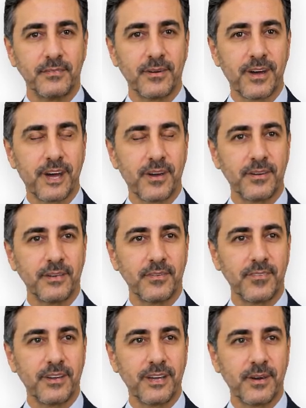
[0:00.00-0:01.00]
You're adding a
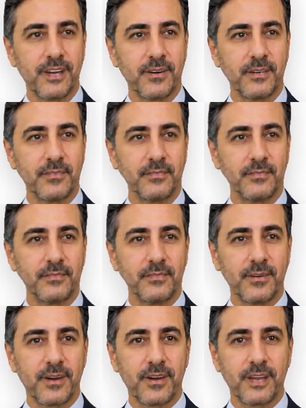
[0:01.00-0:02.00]
visit record,
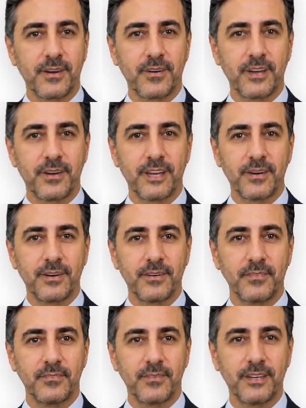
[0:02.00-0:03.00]
not defining the
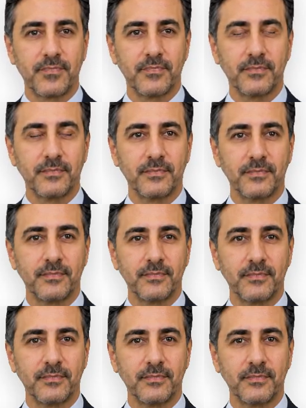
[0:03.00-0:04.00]
case forever.
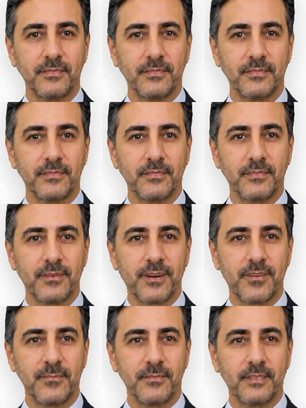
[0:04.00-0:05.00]

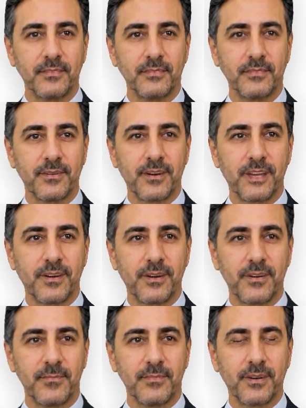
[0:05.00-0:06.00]
Step 2 is the
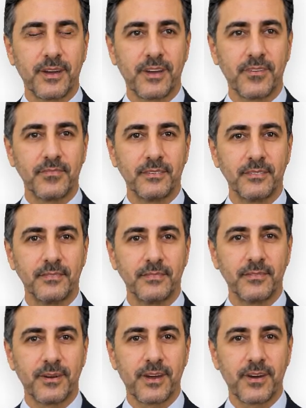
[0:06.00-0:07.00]
substance of the visit,
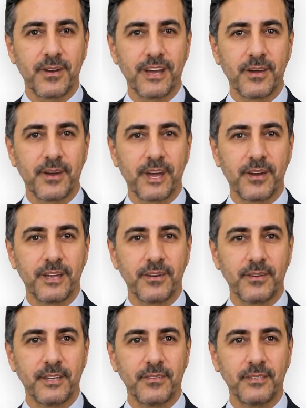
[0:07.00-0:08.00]
and the page walks you
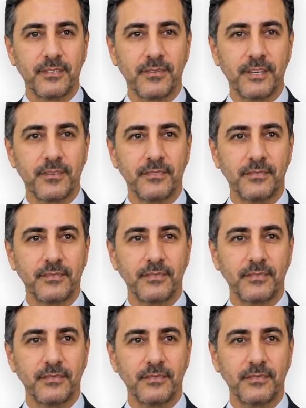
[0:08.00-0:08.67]
through it in order.